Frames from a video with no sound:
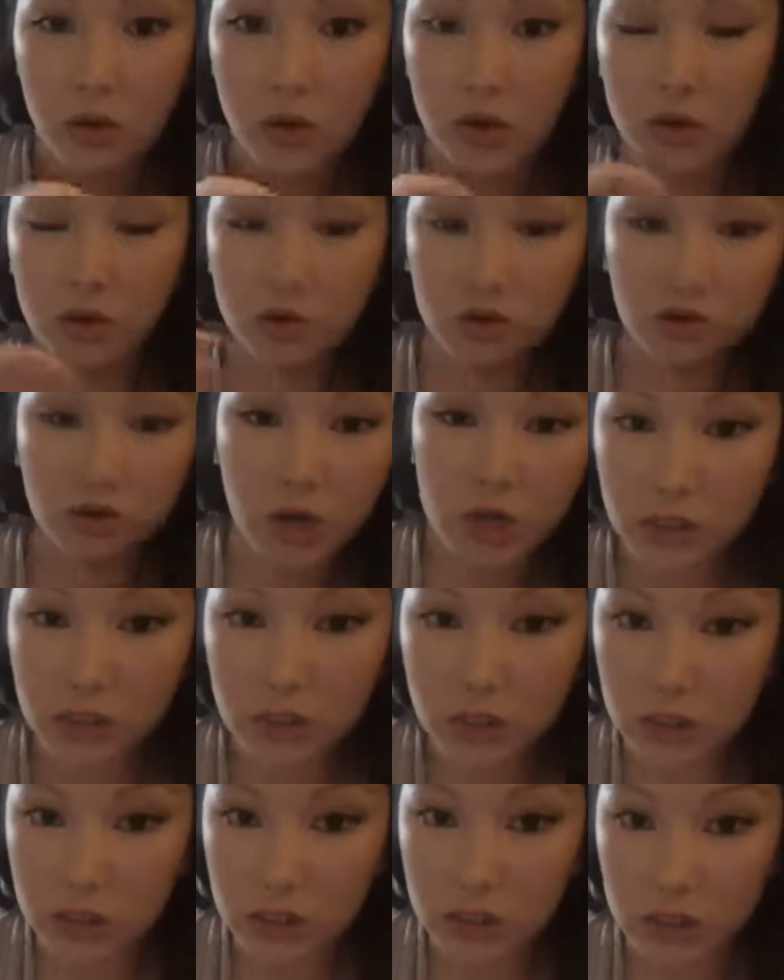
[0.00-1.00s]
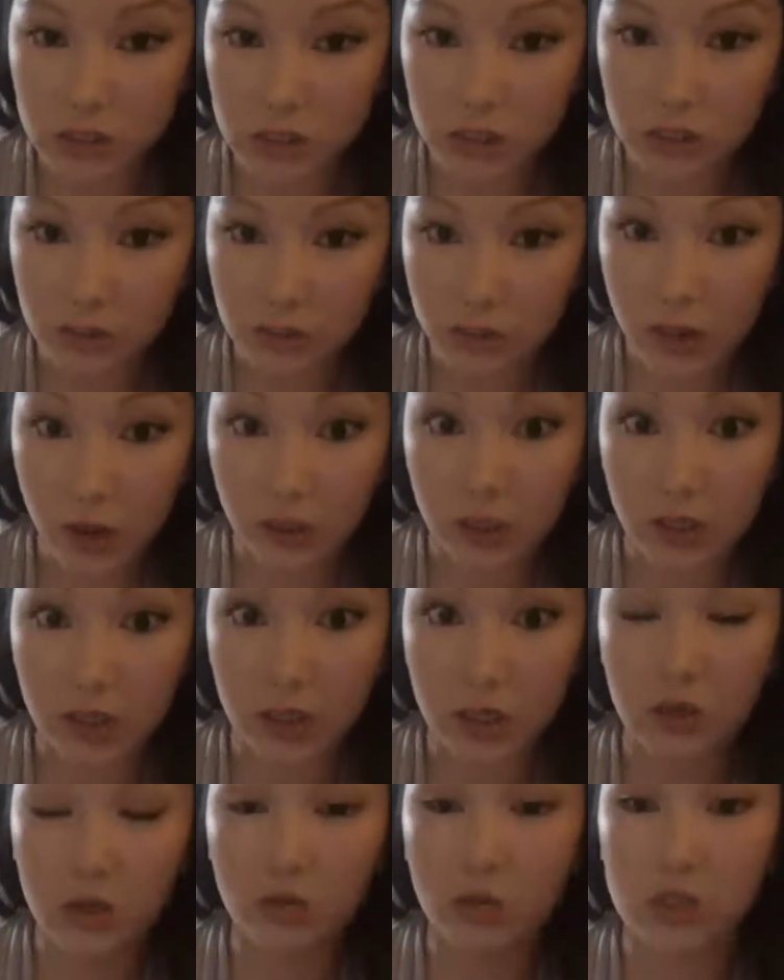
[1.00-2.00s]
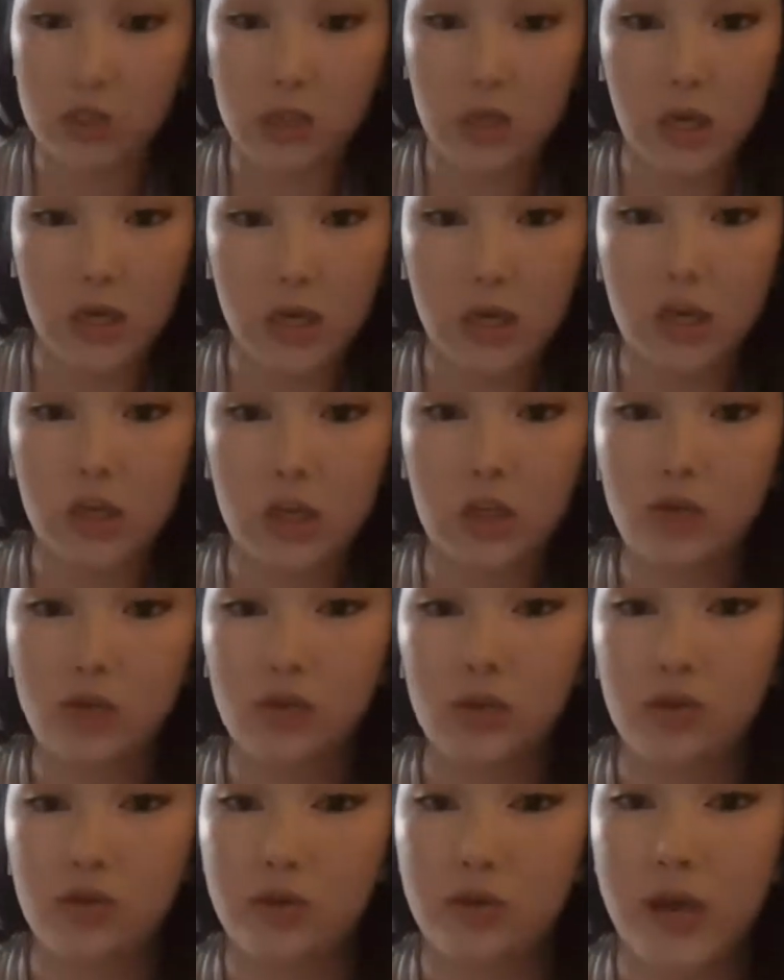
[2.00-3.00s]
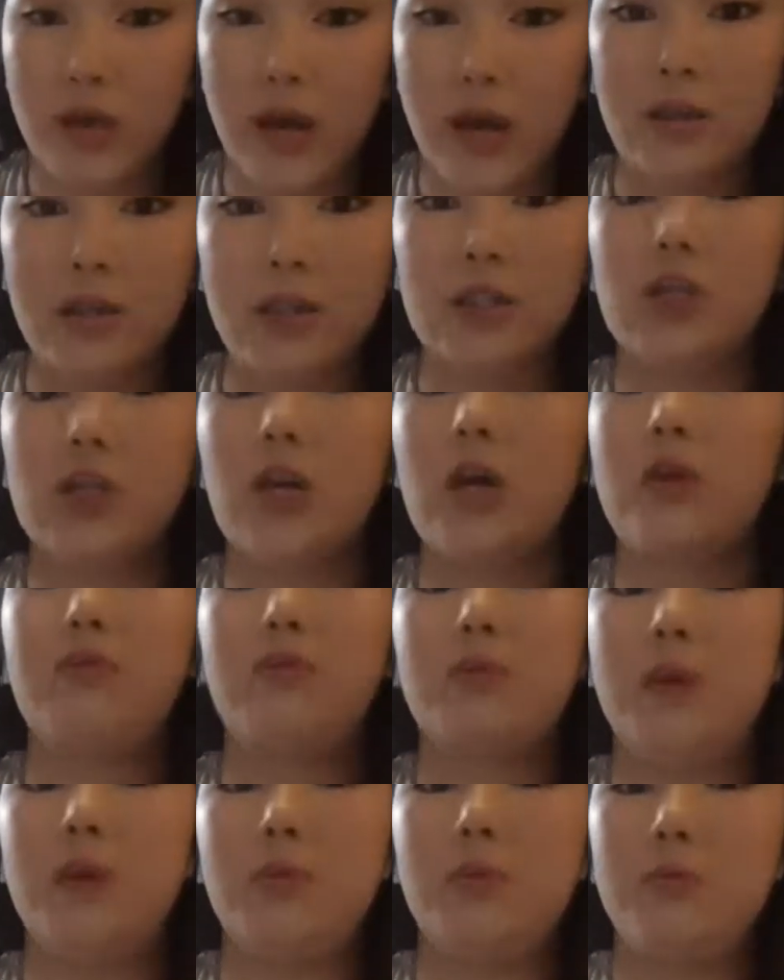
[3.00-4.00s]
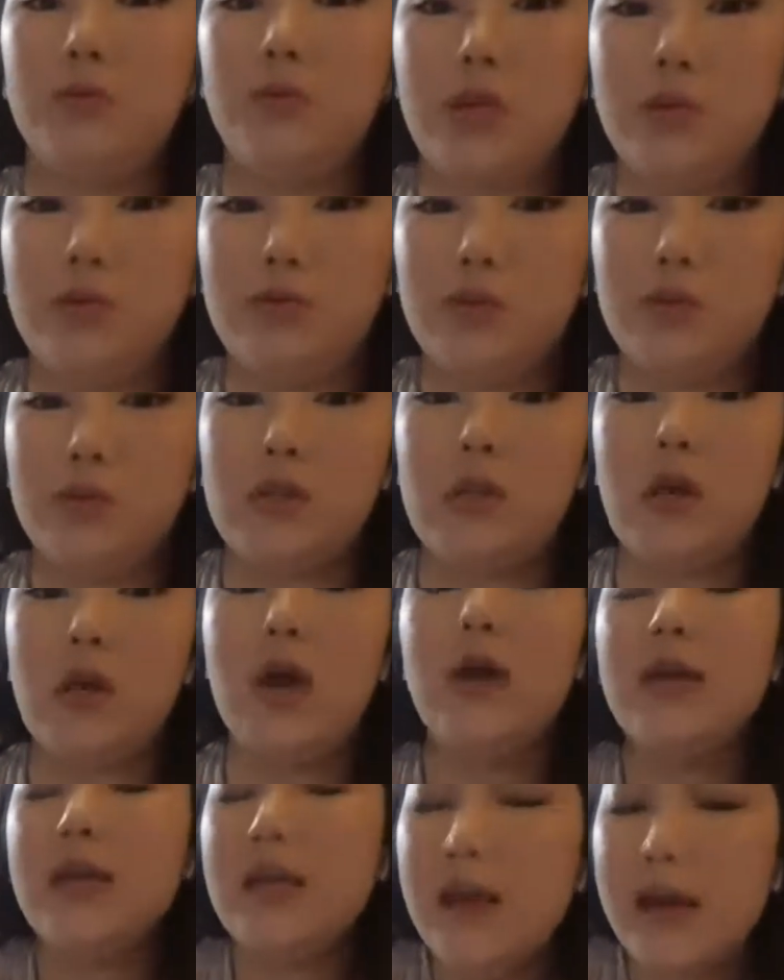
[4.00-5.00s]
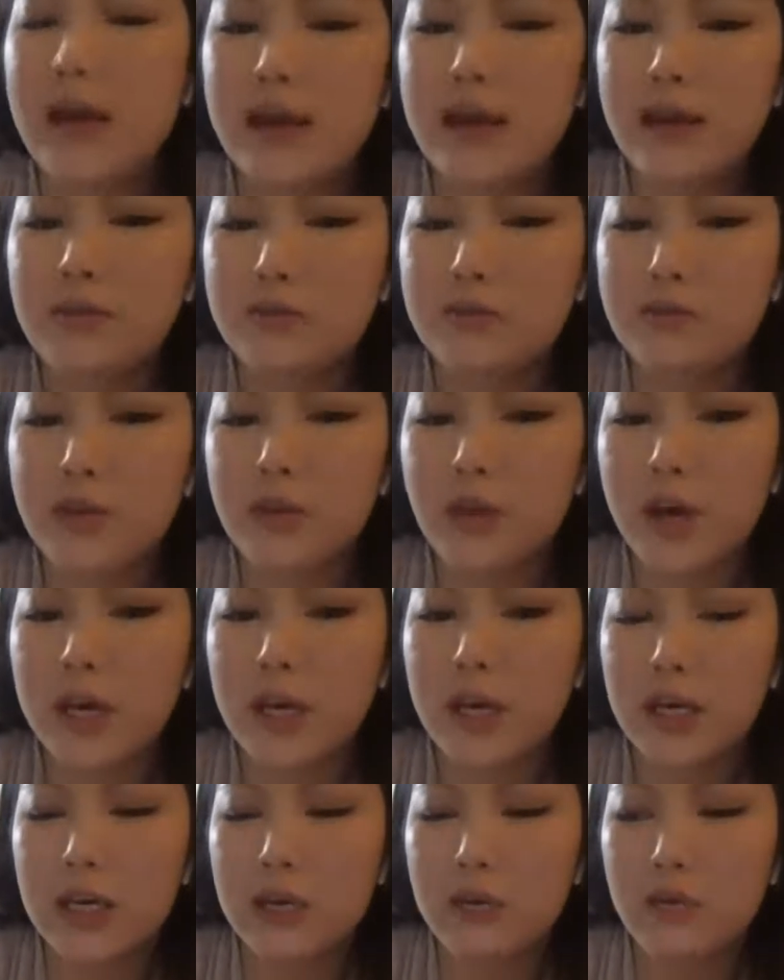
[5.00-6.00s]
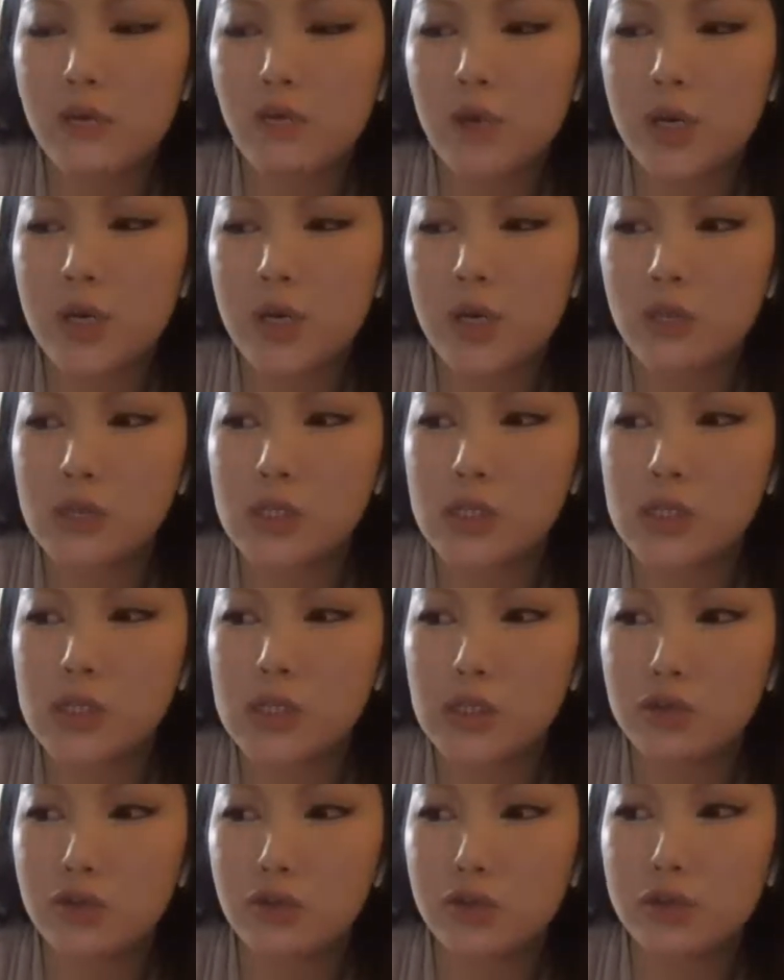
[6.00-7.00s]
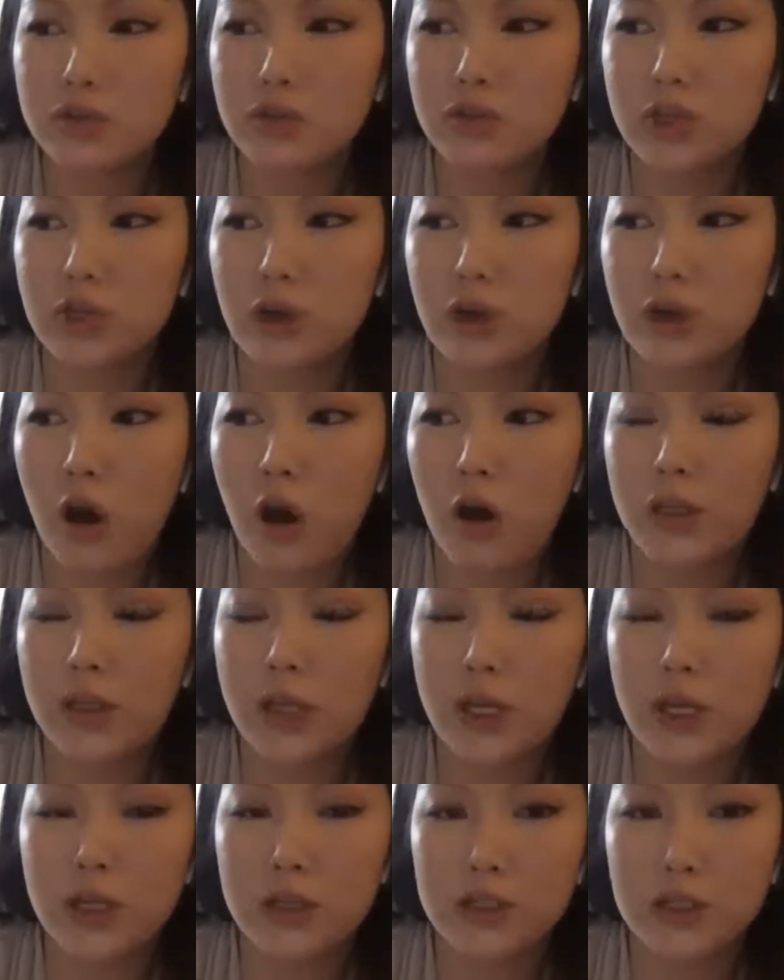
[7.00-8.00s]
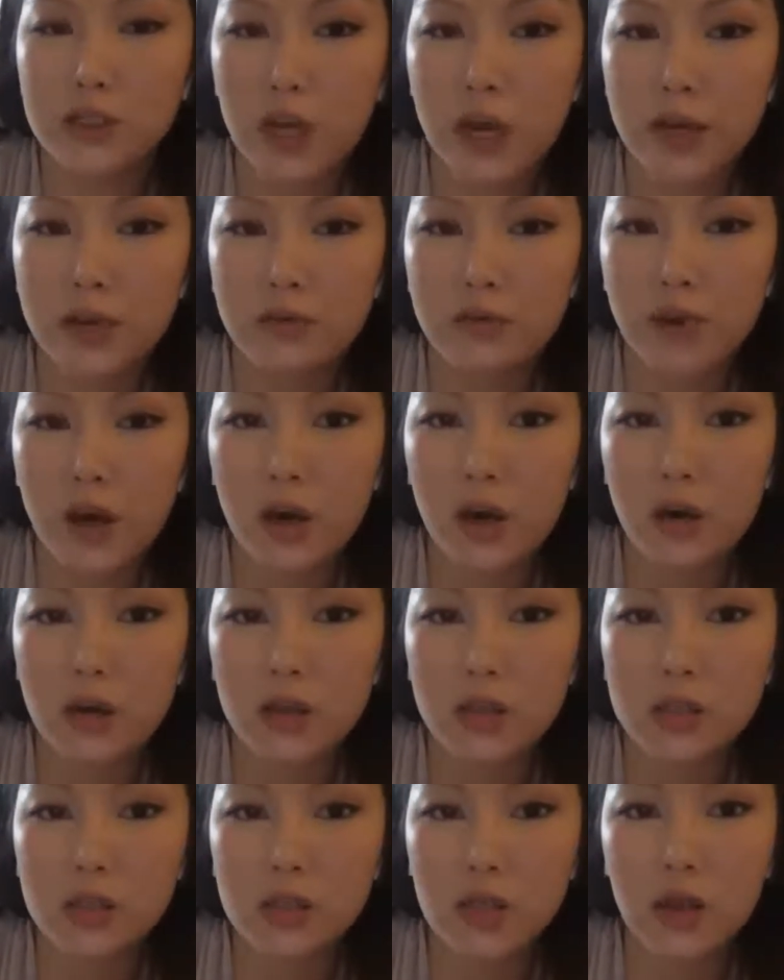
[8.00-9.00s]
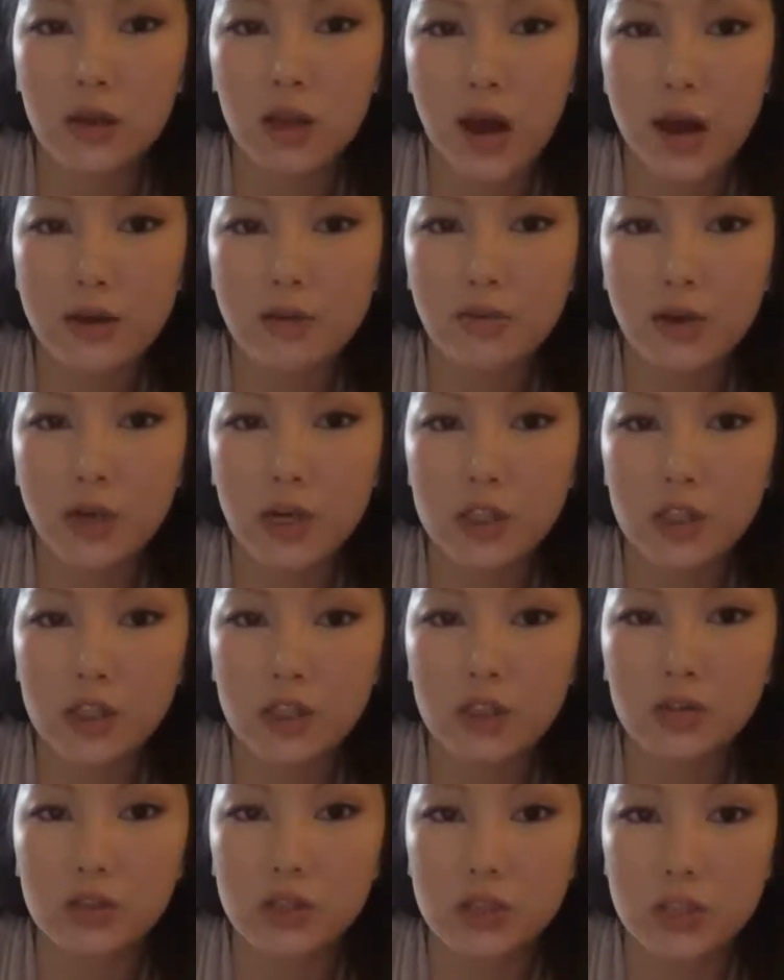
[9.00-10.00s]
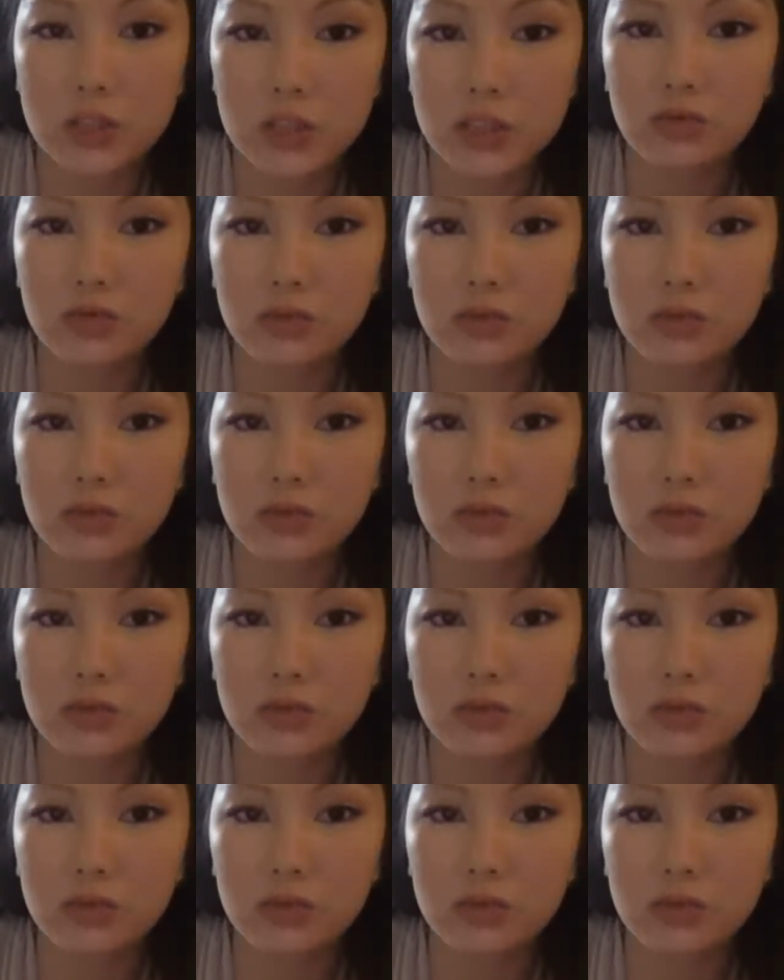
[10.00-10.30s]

addressing things about it, it was like a huge reality check for people when he was, and I feel like even when he was literally calling it the China virus, a lot of Asians didn't